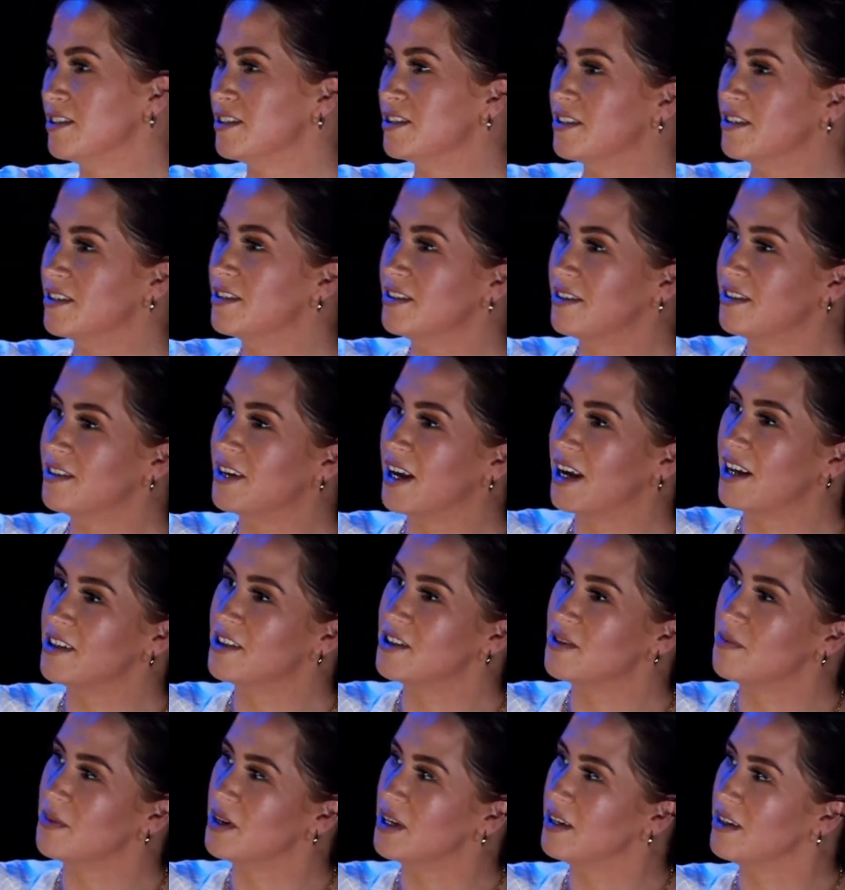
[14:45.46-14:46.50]
And getting
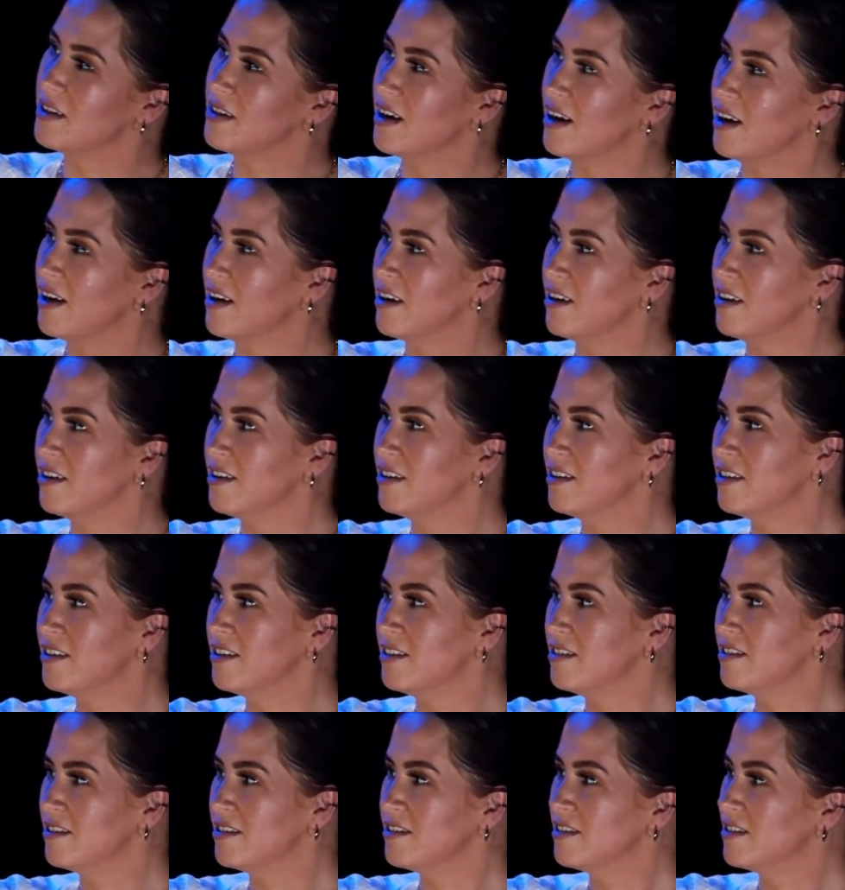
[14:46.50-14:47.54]
to meet,
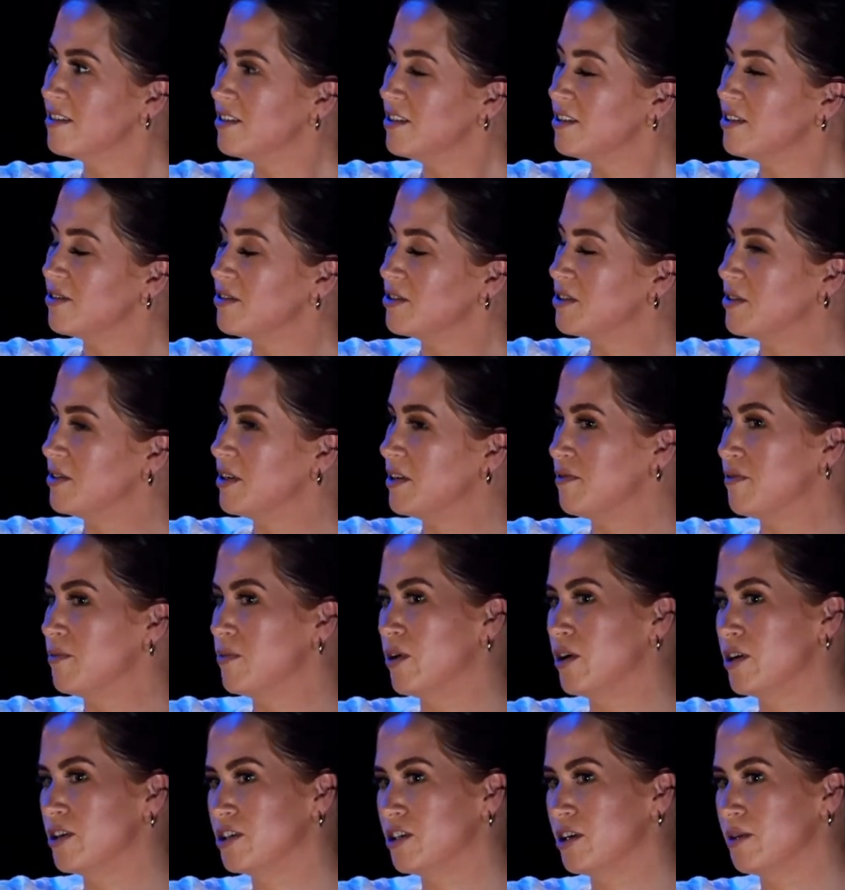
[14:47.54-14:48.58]
do different
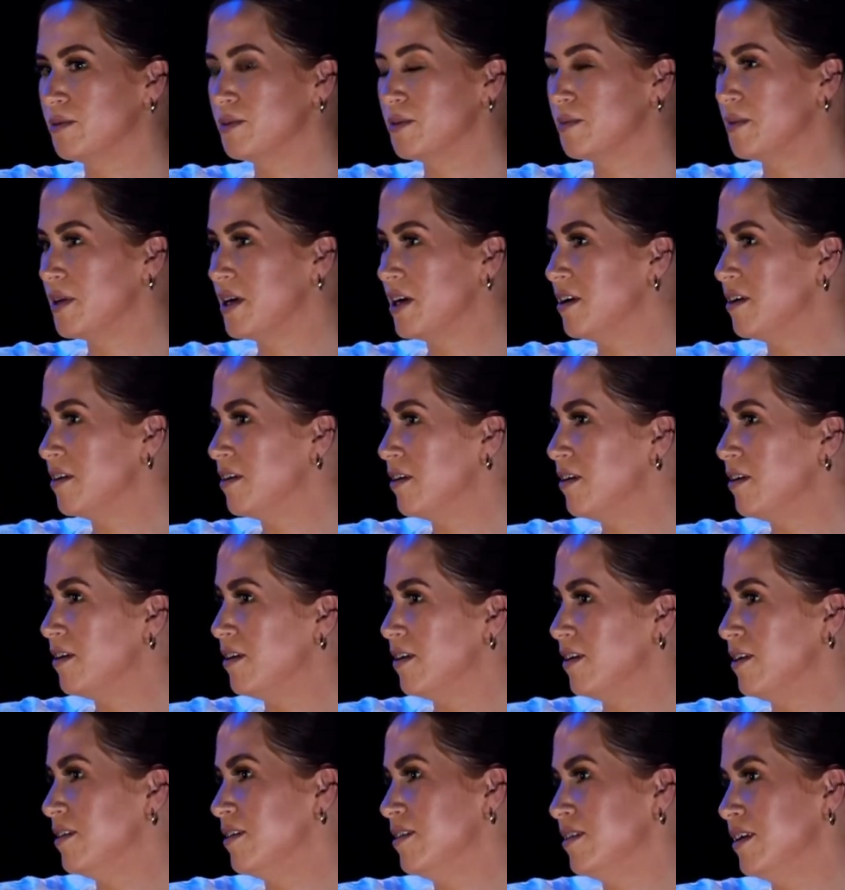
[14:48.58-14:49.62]
workshops up there and all,
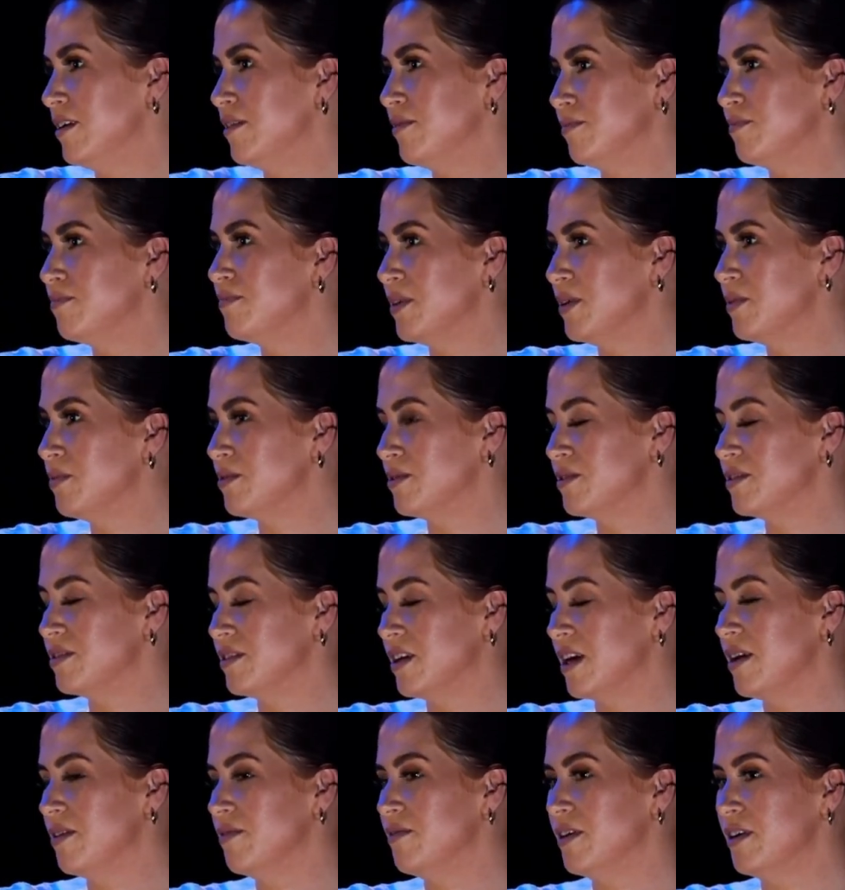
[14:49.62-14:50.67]
and it was
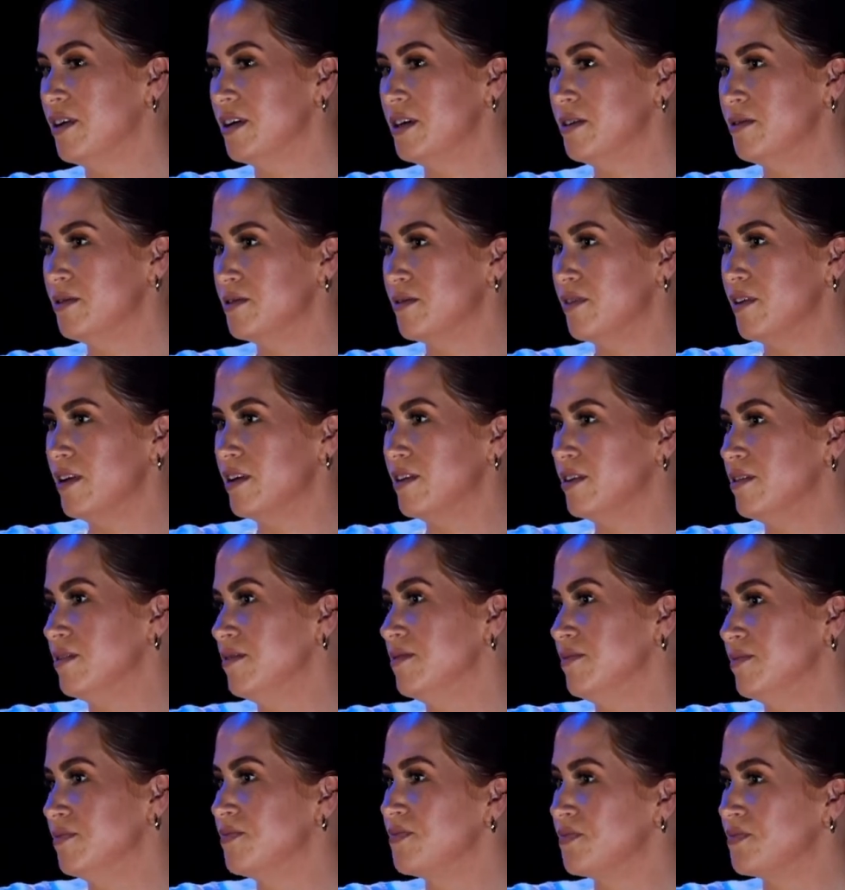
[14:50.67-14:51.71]
very useful.
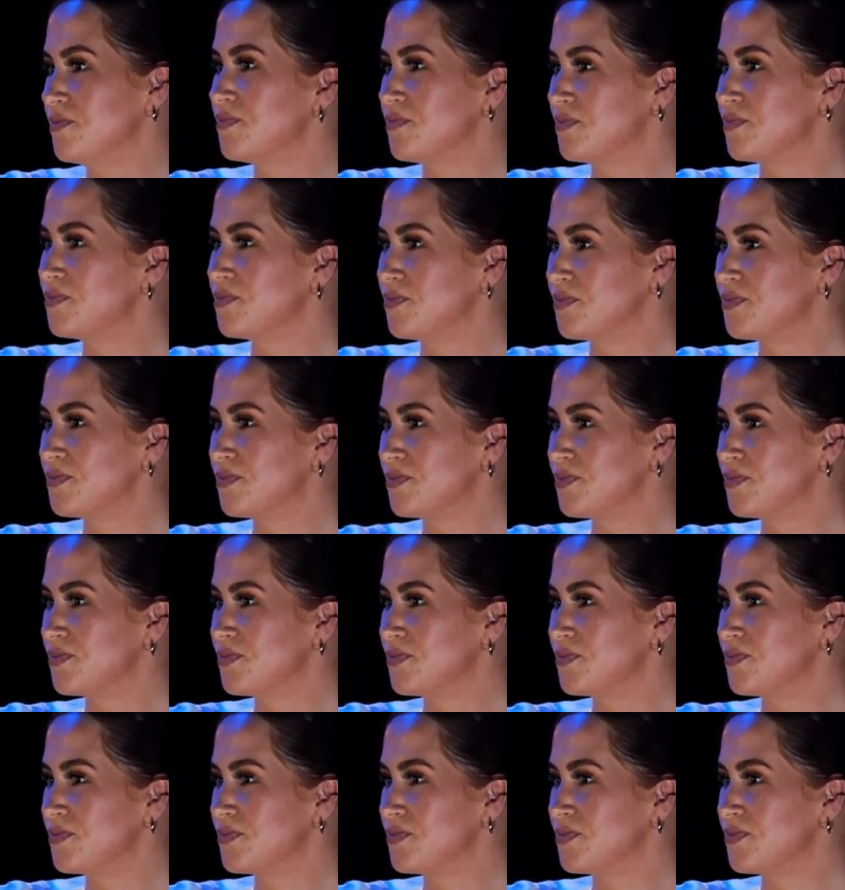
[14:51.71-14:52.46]
And